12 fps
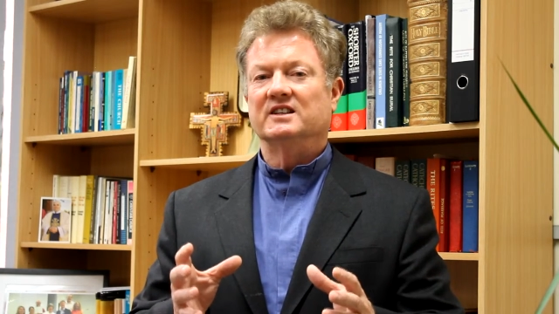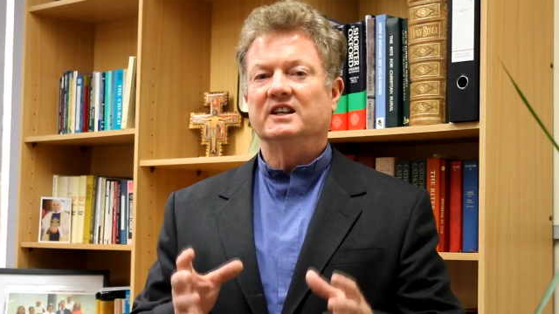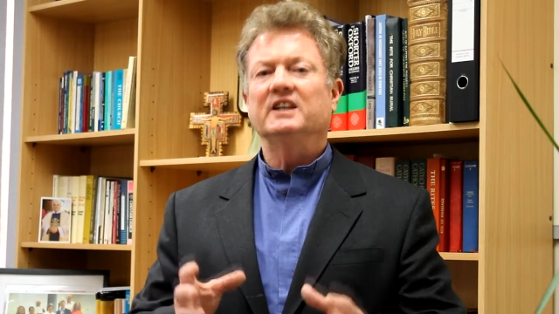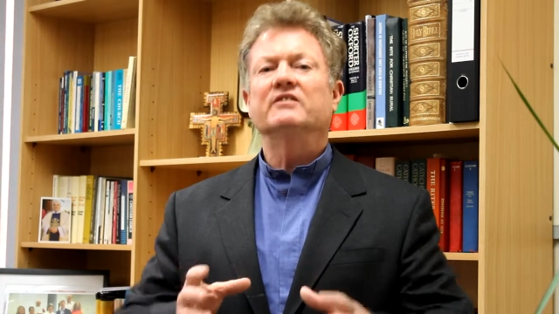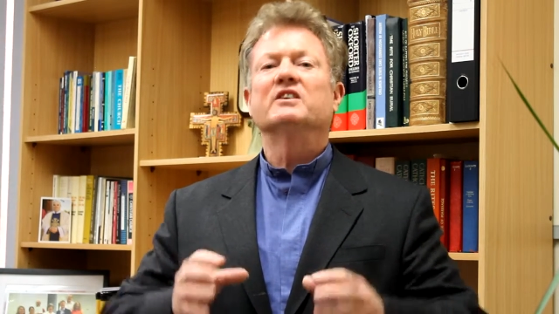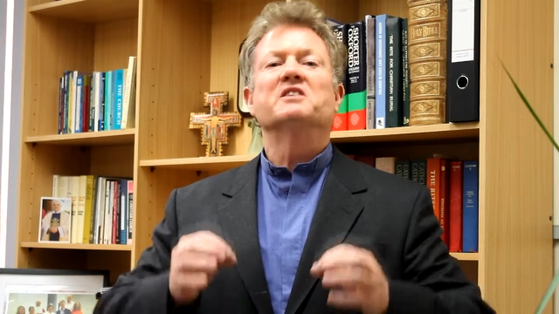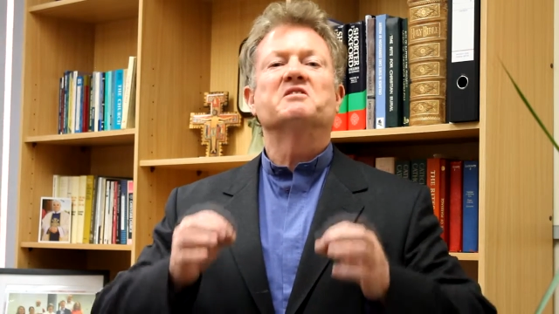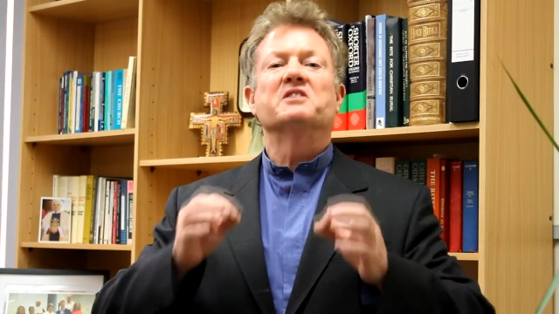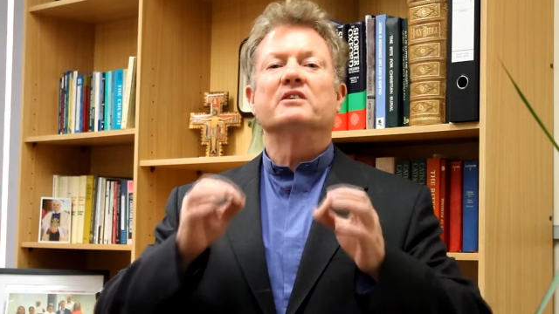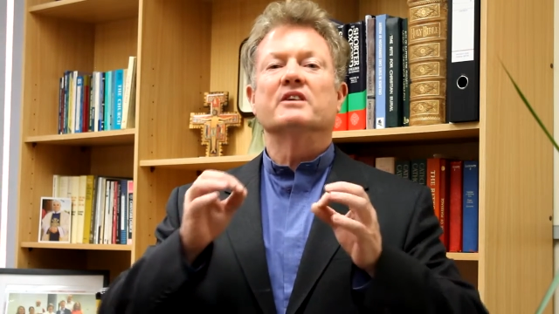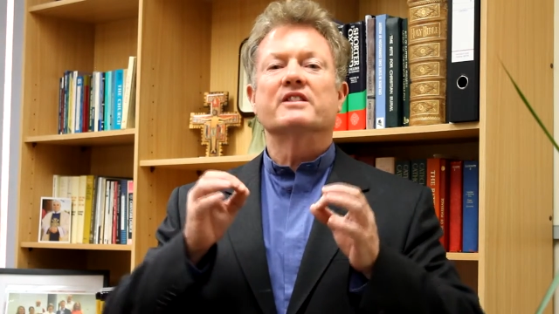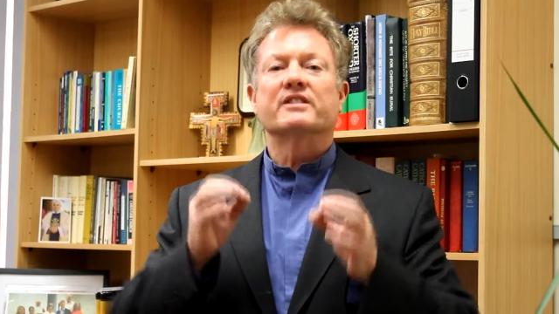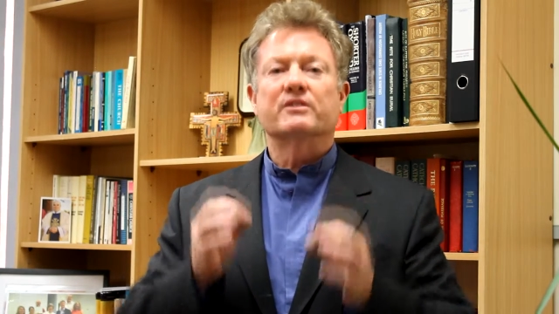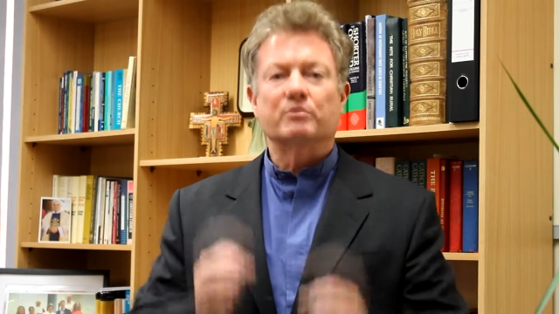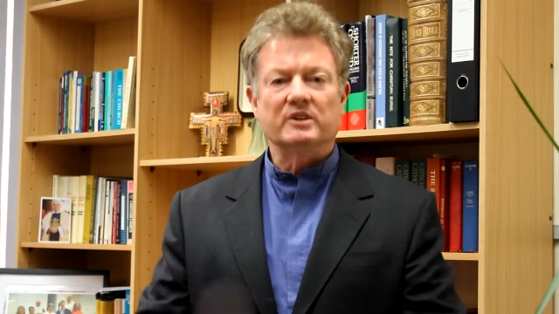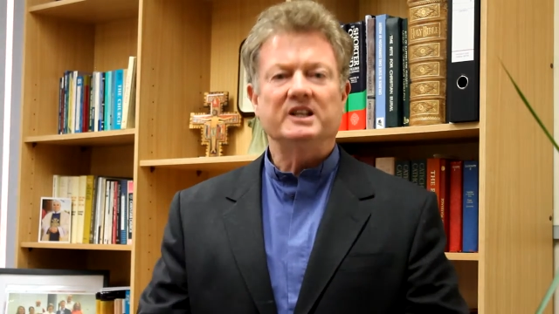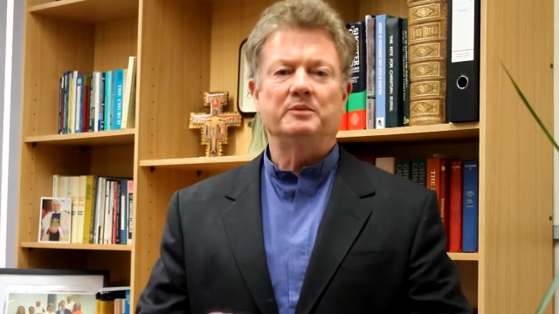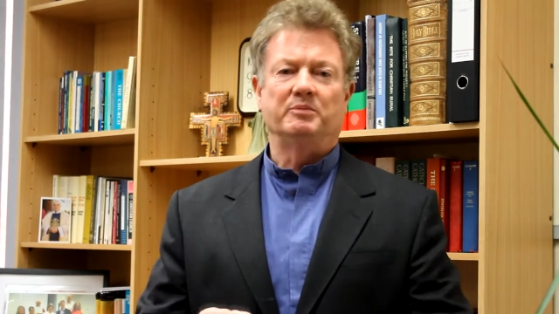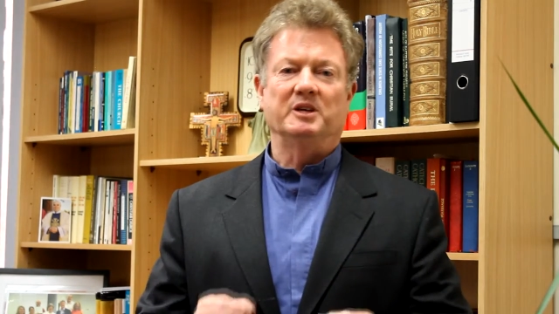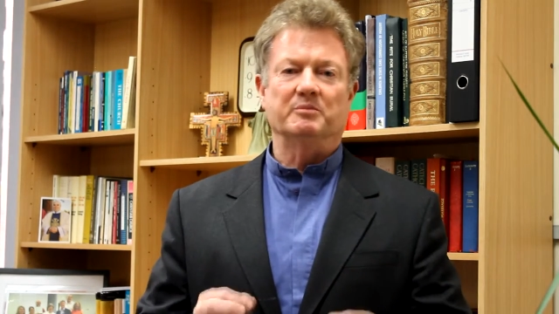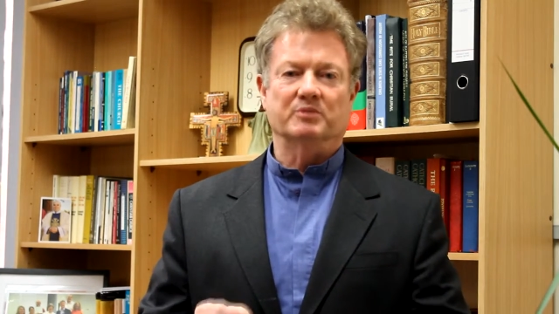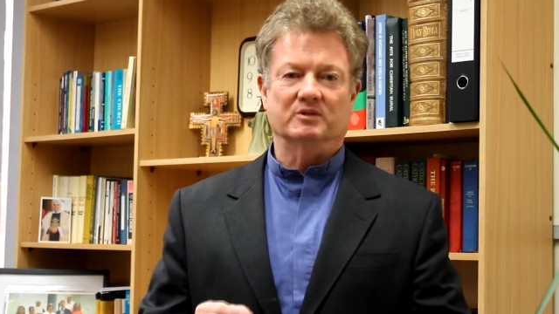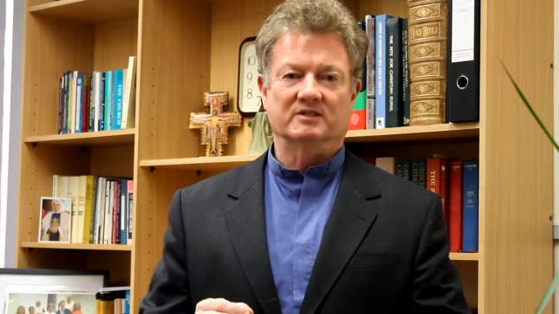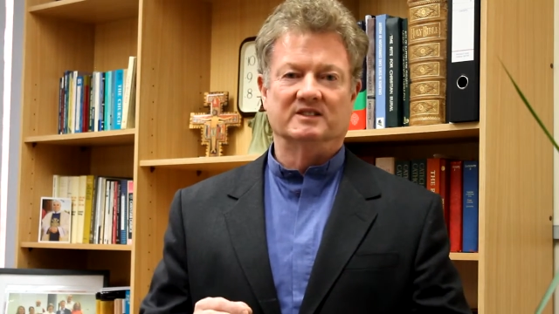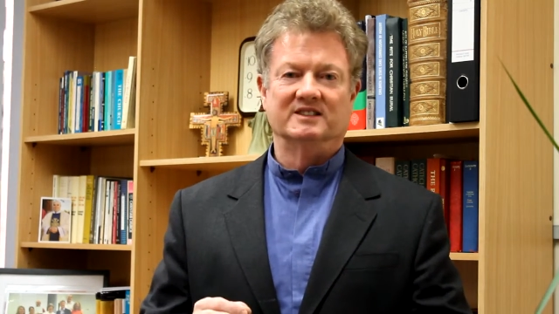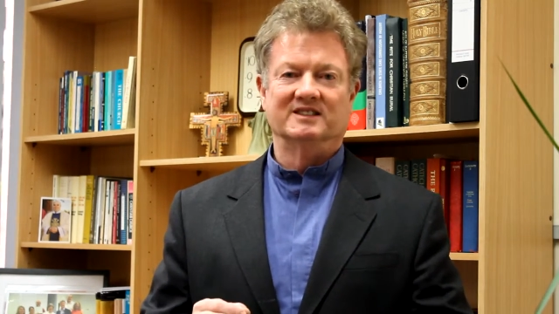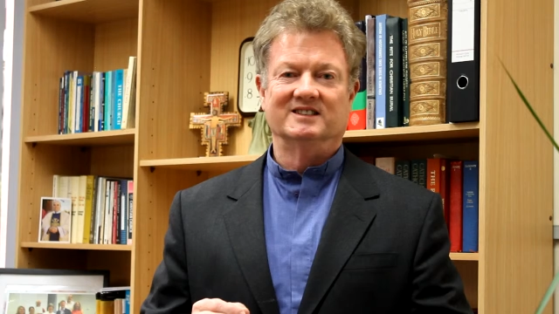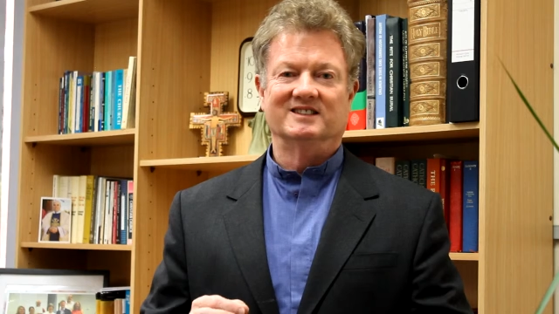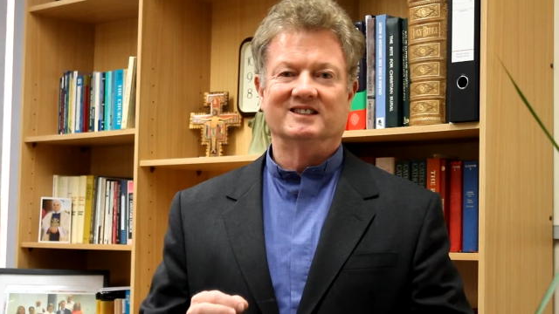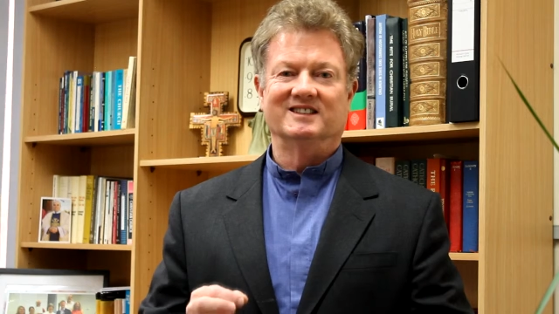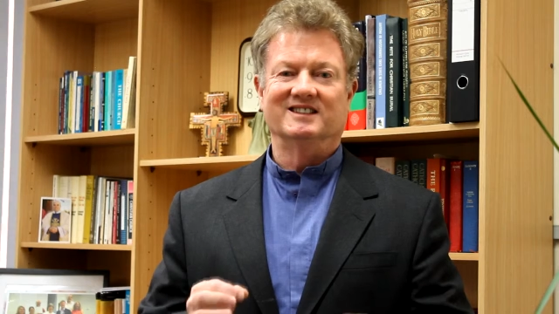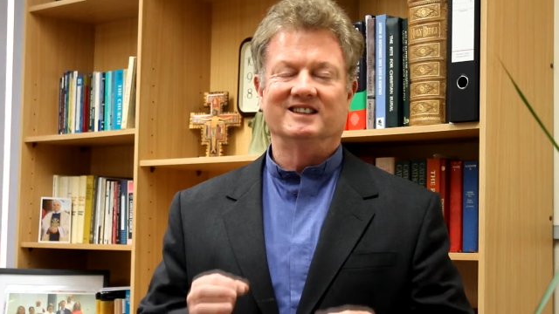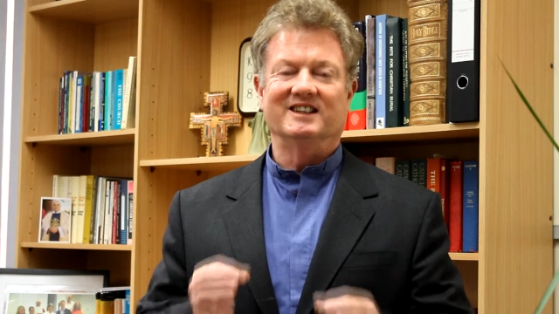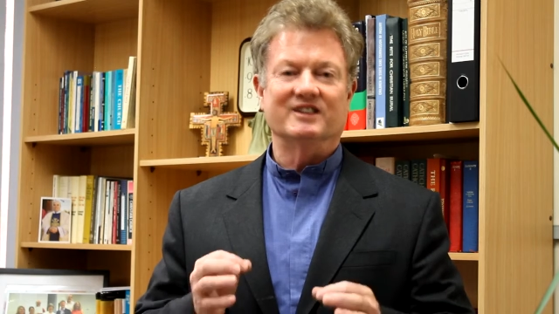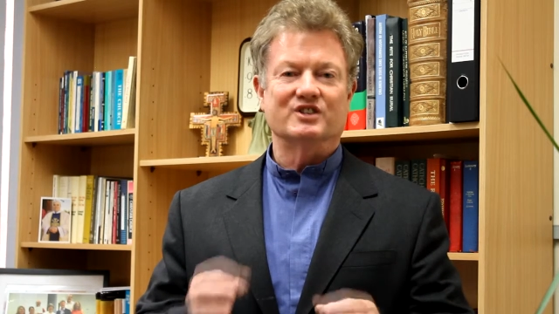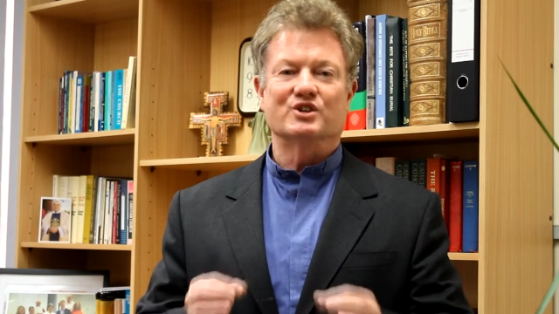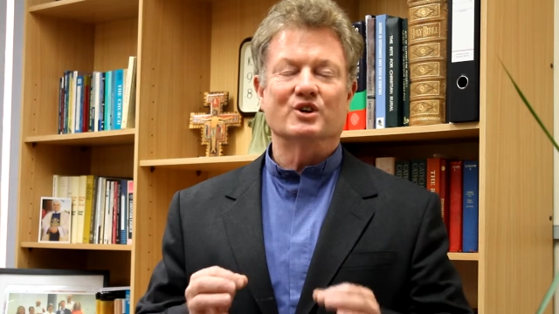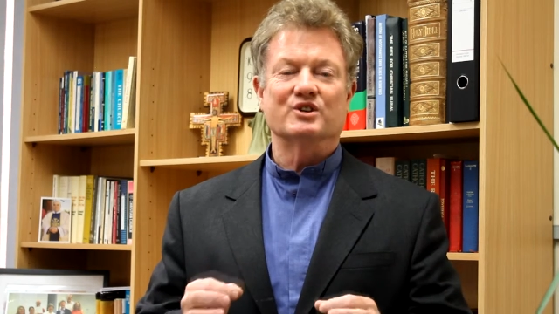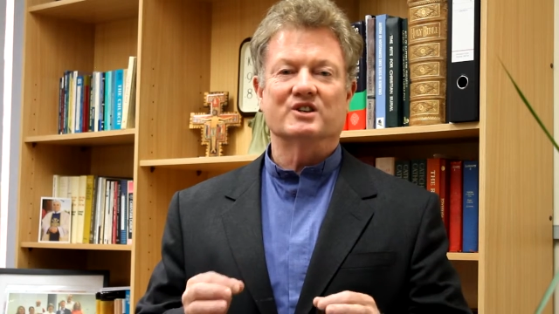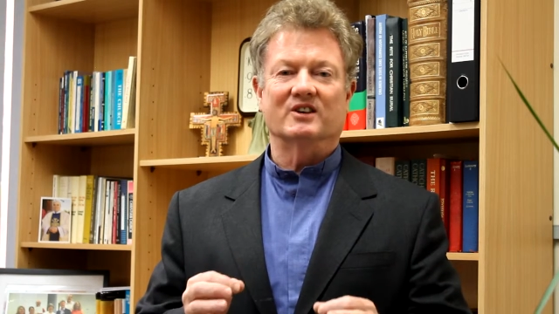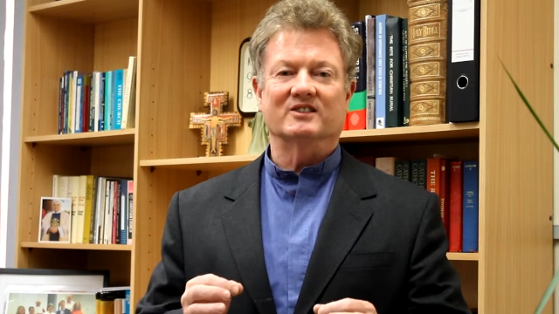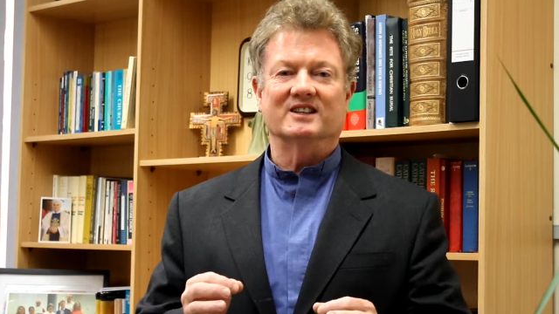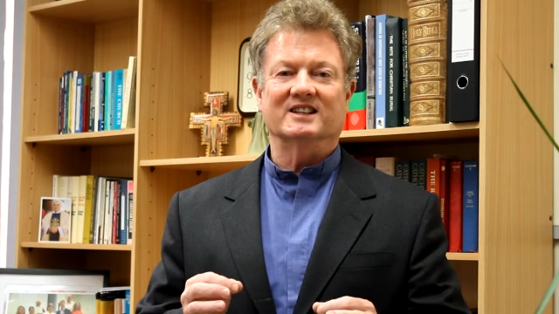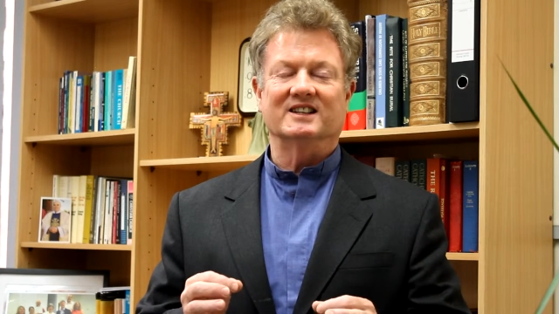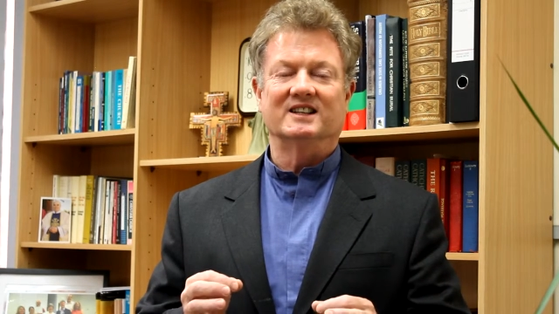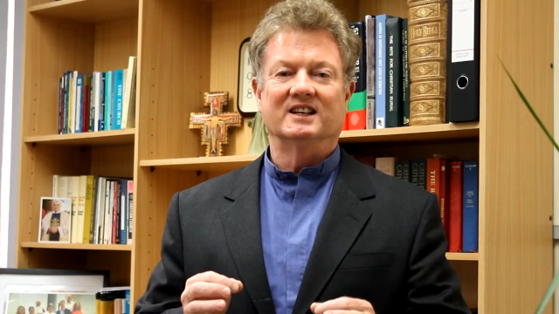even if there are 3 people in the church only,